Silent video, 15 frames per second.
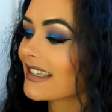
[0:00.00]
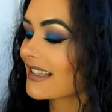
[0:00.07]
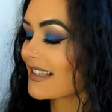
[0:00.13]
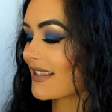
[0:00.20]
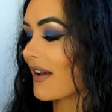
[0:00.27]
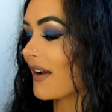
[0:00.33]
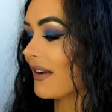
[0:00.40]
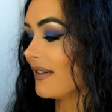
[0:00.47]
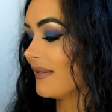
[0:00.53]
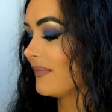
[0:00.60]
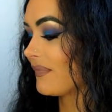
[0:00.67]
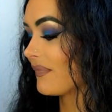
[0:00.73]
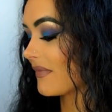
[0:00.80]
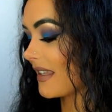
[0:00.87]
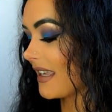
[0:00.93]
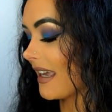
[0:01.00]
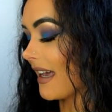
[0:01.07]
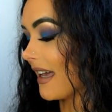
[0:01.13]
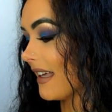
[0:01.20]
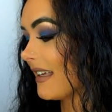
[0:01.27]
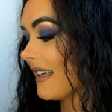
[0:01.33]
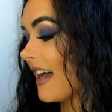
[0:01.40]
So
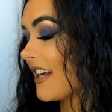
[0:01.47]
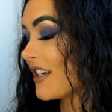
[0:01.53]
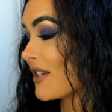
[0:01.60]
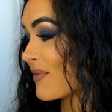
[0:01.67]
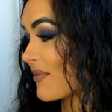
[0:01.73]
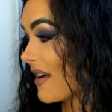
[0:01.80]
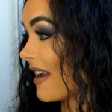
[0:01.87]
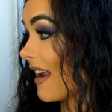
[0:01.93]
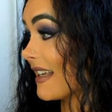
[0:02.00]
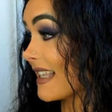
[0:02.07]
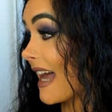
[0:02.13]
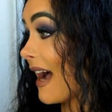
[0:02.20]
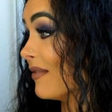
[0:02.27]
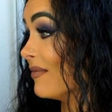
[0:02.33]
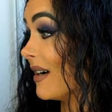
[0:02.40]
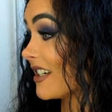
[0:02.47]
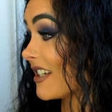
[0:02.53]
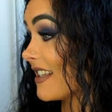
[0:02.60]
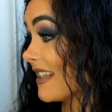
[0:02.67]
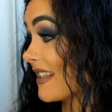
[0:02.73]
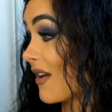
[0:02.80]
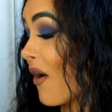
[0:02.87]
yeah, I just realized how
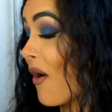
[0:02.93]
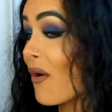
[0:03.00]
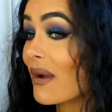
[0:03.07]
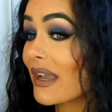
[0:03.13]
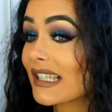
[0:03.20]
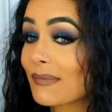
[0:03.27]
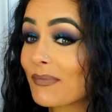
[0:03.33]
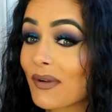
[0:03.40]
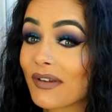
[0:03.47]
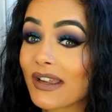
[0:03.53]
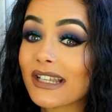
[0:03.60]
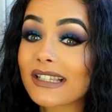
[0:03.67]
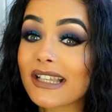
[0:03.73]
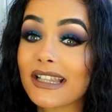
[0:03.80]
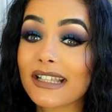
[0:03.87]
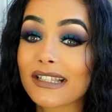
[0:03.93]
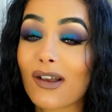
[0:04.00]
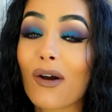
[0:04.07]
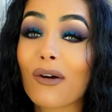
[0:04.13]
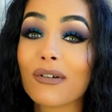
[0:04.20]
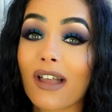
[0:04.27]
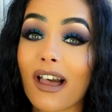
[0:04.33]
much this whole experience and this
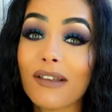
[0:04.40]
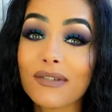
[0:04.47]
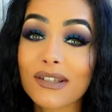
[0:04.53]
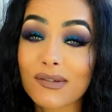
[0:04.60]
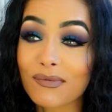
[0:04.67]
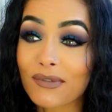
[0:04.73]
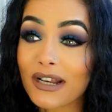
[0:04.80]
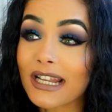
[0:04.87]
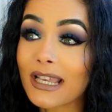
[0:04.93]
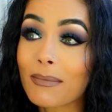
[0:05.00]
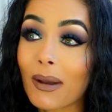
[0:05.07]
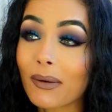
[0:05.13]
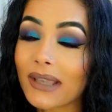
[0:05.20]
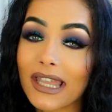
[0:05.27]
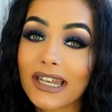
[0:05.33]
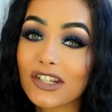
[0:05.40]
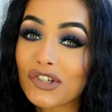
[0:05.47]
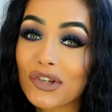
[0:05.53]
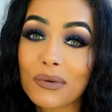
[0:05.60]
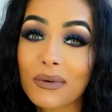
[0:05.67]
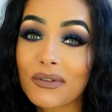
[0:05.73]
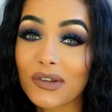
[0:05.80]
whole life is really about getting in
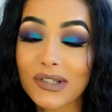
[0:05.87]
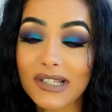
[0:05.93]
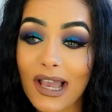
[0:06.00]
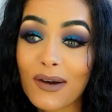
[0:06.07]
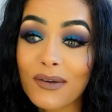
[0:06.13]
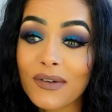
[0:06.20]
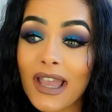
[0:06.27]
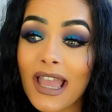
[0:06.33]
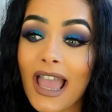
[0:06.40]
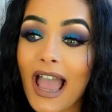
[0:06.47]
tune with yourself.